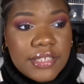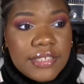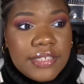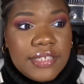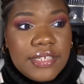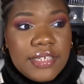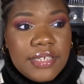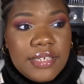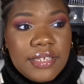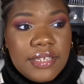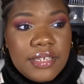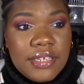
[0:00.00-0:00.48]

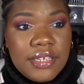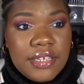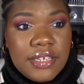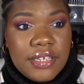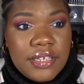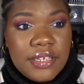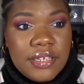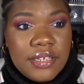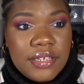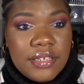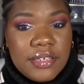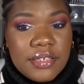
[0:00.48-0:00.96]

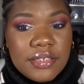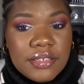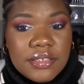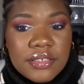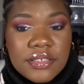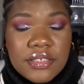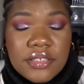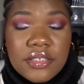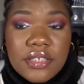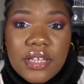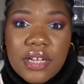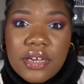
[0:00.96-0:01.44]
the
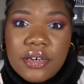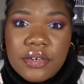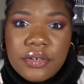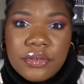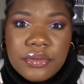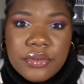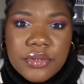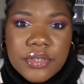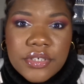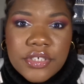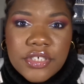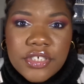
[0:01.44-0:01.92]
Star
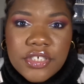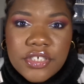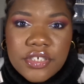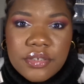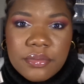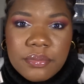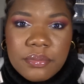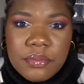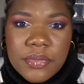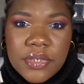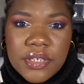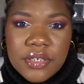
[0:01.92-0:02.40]
Crushed
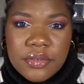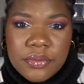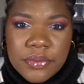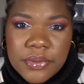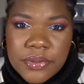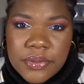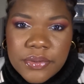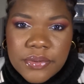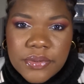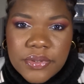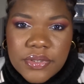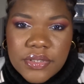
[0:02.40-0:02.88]

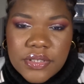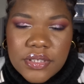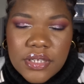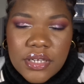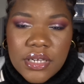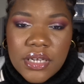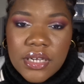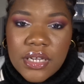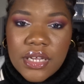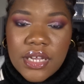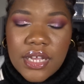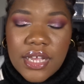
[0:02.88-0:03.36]
Minerals
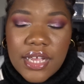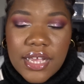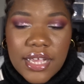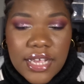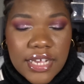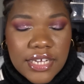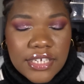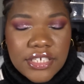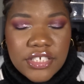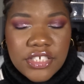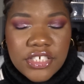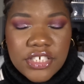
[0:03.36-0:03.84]

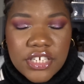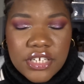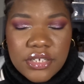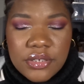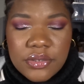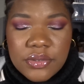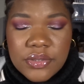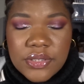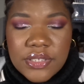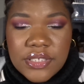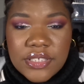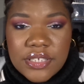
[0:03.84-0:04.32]

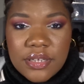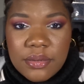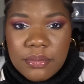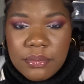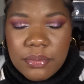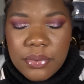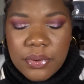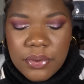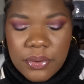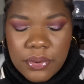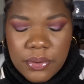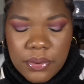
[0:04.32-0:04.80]
eyeshadow
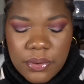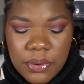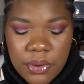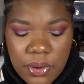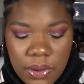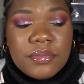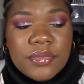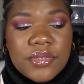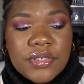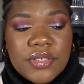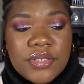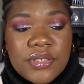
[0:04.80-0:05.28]
sample.
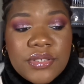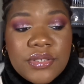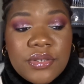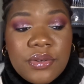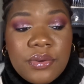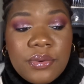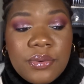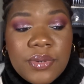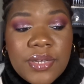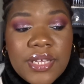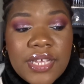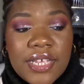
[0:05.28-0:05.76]

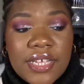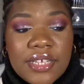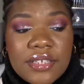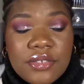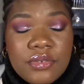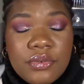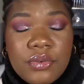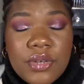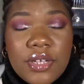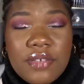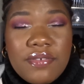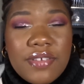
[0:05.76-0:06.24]
So yeah,
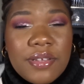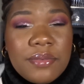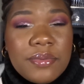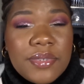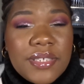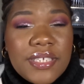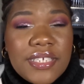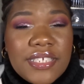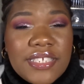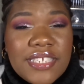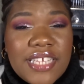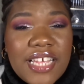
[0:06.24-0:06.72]
12
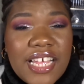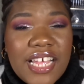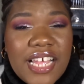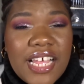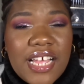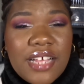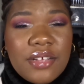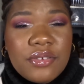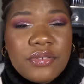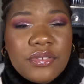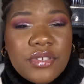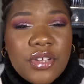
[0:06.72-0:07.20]
empties
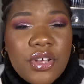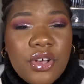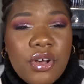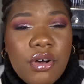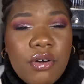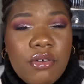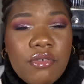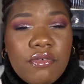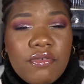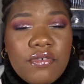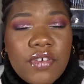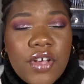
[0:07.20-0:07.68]
out
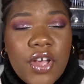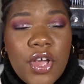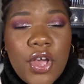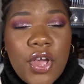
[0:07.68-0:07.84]
of